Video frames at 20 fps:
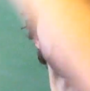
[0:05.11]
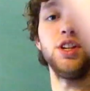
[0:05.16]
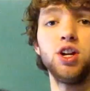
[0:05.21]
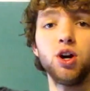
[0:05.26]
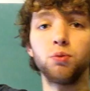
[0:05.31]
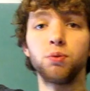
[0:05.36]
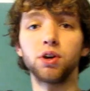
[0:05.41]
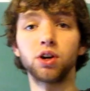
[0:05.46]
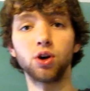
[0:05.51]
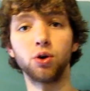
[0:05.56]

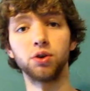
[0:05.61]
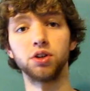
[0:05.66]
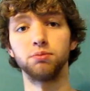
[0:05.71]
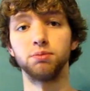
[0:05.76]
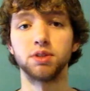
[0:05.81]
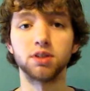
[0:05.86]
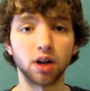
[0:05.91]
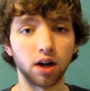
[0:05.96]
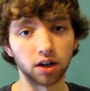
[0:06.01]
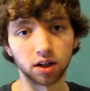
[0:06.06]
video we're going to
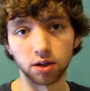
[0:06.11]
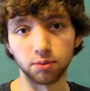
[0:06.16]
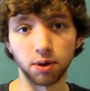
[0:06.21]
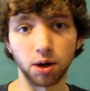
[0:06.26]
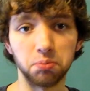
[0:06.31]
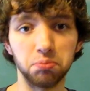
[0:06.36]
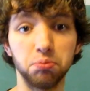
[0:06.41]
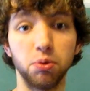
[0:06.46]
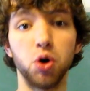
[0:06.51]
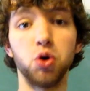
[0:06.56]
be talking
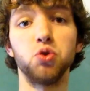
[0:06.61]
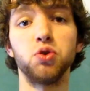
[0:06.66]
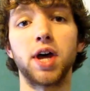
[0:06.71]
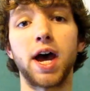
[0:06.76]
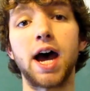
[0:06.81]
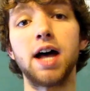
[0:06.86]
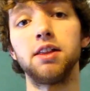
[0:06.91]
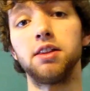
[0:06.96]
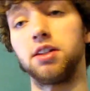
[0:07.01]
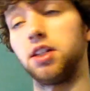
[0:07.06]
about
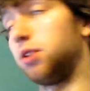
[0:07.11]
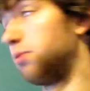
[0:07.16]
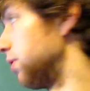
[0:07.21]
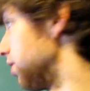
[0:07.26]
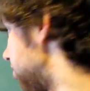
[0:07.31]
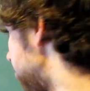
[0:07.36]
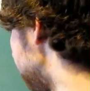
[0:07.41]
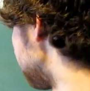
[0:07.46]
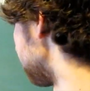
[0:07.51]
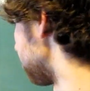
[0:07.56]
modality,
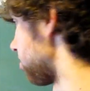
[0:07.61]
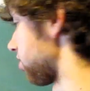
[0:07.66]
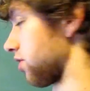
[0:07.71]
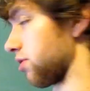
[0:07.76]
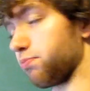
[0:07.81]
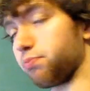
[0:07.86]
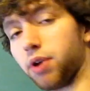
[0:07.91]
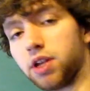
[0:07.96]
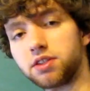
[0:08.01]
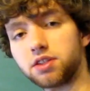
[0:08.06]
which
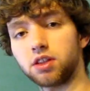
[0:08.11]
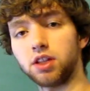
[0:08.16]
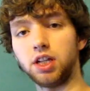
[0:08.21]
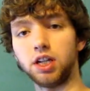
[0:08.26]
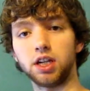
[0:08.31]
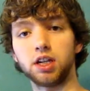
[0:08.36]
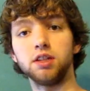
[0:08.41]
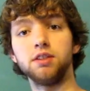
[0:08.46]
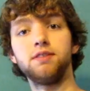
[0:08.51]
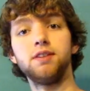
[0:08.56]
is basically
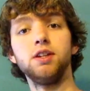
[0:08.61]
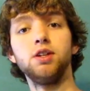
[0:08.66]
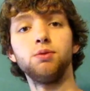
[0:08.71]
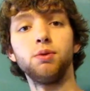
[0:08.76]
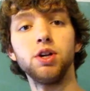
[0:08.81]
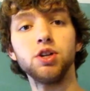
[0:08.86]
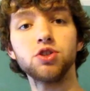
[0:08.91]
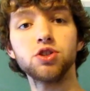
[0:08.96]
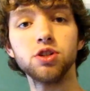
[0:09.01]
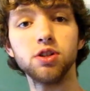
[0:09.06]
a
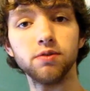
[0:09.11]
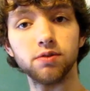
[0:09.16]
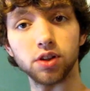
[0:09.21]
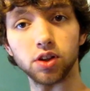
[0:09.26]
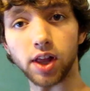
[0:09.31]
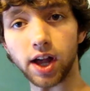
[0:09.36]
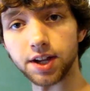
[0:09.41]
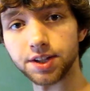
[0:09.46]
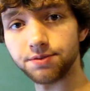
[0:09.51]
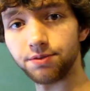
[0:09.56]
continuation of the
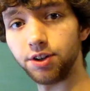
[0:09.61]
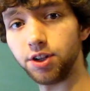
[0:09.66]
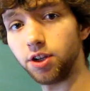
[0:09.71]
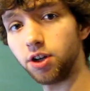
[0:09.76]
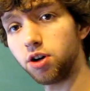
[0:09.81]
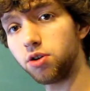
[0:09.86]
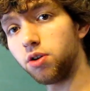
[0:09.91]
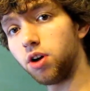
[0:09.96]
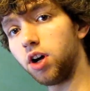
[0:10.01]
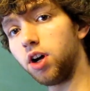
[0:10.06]
last
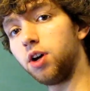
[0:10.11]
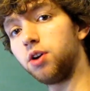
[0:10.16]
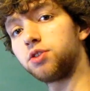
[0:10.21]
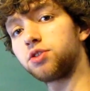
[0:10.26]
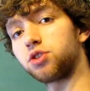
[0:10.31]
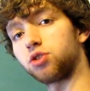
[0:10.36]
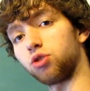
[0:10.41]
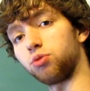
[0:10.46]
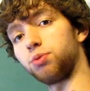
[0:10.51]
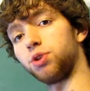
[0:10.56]
video,
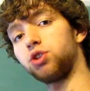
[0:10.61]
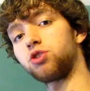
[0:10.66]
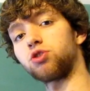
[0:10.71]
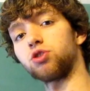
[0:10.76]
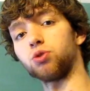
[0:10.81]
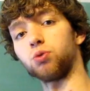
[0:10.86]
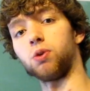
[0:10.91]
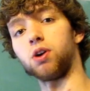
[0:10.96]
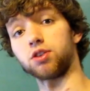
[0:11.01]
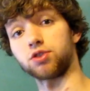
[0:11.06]
so be
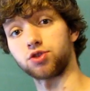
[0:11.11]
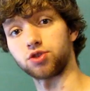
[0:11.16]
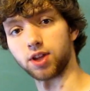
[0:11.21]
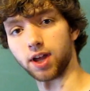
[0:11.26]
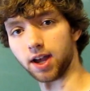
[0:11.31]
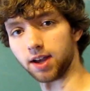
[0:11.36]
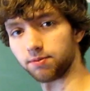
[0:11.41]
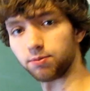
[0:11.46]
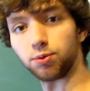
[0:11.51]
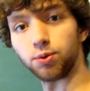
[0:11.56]
sure to watch
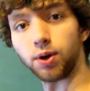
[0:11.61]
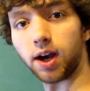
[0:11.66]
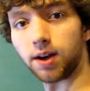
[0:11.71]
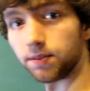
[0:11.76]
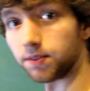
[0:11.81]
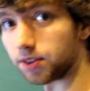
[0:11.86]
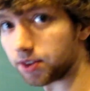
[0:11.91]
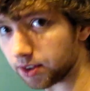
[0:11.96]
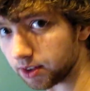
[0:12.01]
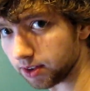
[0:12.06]
that if you
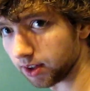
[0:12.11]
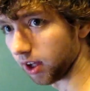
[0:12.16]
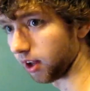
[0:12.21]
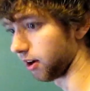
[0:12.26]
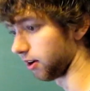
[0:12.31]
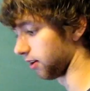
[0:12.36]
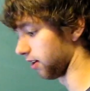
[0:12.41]
haven't seen that